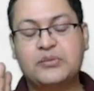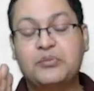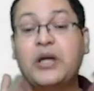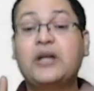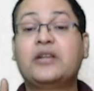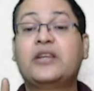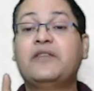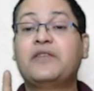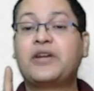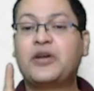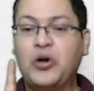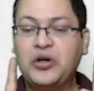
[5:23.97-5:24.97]
but they
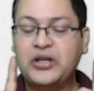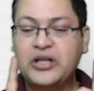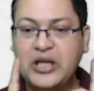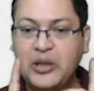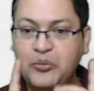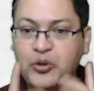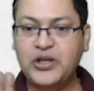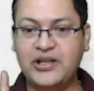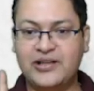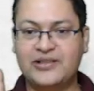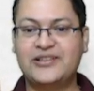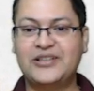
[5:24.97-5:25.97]
were not
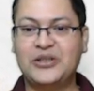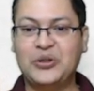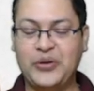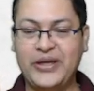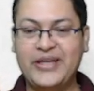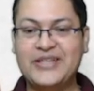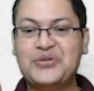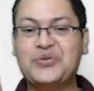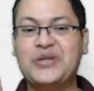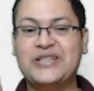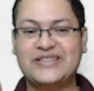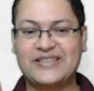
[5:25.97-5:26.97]
communal. Okay, dear
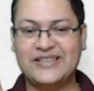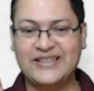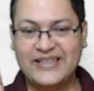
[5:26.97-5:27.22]
students.